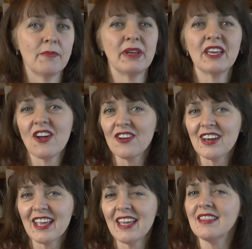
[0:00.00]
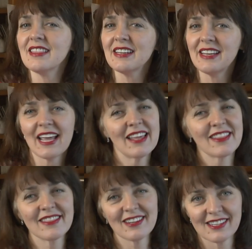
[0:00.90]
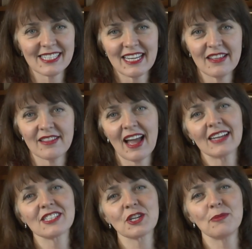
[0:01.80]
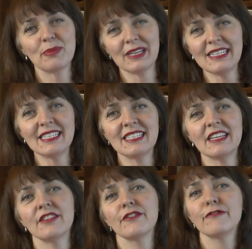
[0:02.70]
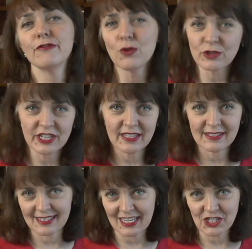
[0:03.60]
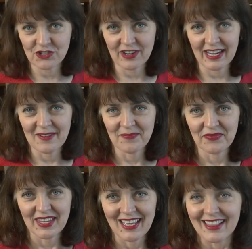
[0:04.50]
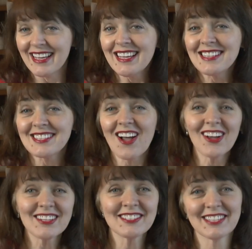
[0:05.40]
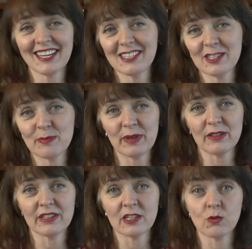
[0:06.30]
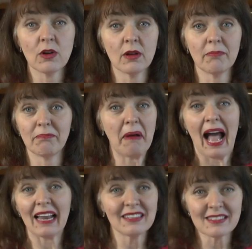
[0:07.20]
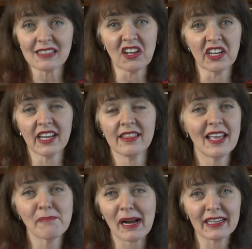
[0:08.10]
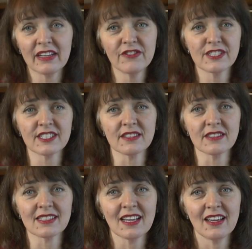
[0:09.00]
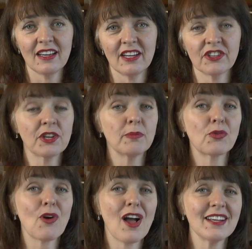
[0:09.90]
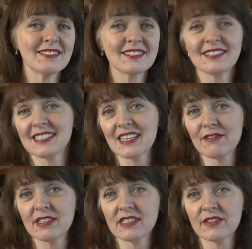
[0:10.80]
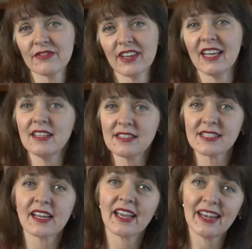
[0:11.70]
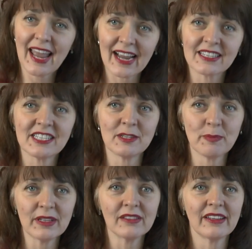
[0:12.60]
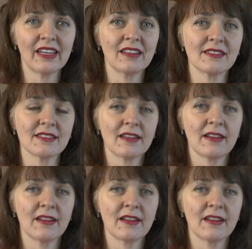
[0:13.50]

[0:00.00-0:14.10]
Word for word: Begun in the late 13th and completed in the 14th century, these high-status buildings were palace-like in their magnificence and comprised a series of interconnected buildings.